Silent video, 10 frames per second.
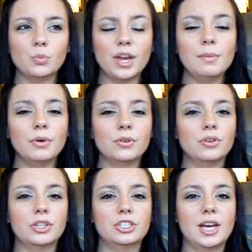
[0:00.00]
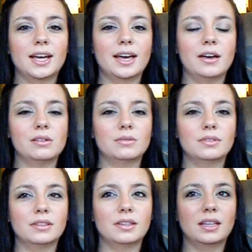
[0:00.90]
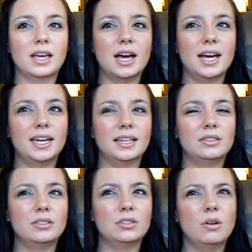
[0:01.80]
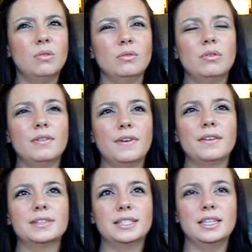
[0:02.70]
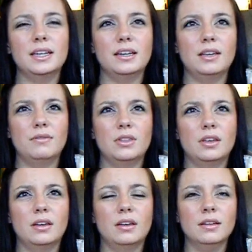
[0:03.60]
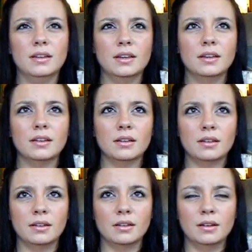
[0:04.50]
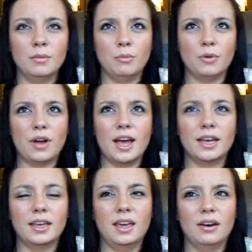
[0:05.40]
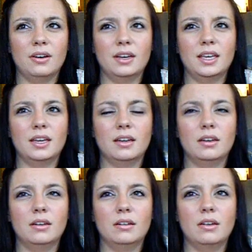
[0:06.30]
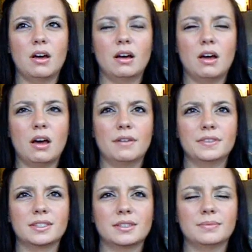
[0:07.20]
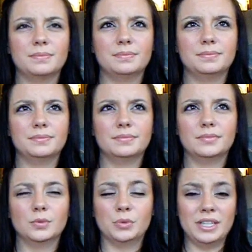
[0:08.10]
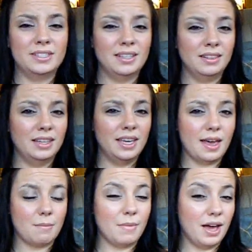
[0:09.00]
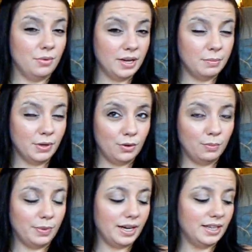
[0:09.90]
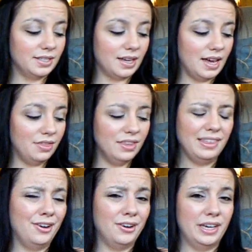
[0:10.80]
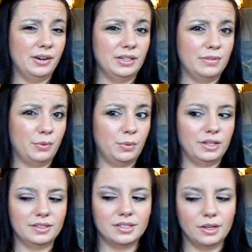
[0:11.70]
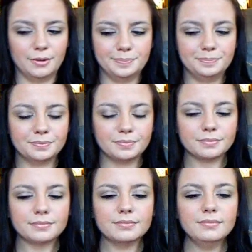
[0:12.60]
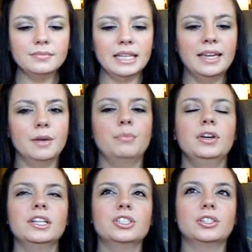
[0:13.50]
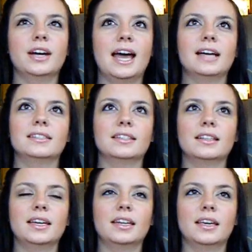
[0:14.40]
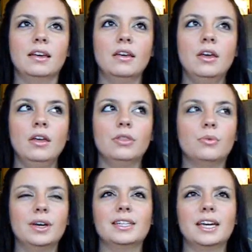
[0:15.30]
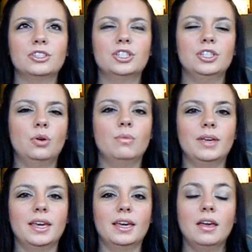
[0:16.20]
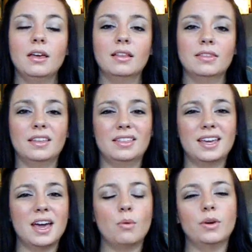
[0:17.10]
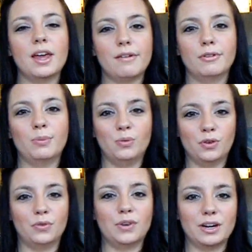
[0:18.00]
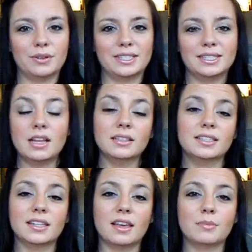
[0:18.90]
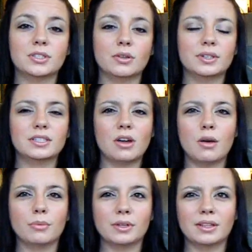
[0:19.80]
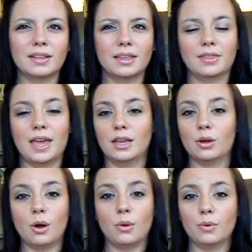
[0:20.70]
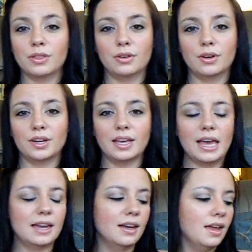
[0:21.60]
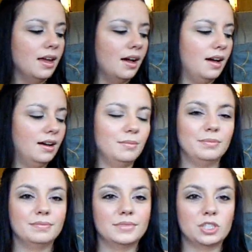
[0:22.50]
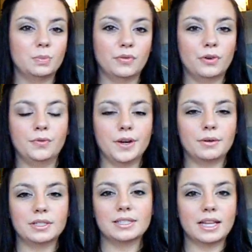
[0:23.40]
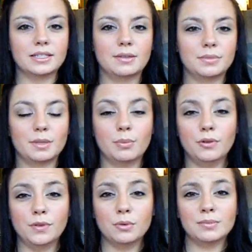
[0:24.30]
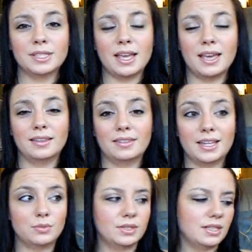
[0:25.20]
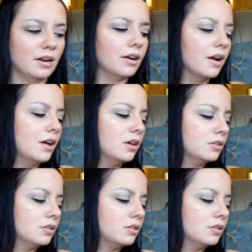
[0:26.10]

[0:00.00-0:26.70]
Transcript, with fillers: Rainbow you could check out. I don't know if I've seen any of the Mariah Carey knockoffs recently at my Rainbow, but I they all carry different ones. So, and I'm pretty sure I asked the lady the one day, and she told me that they get whatever Preferred Fragrance sends to them, so it's not really like they know what they're going to get. Um, just Preferred Fragrance sends them some perfumes, and that's what's there.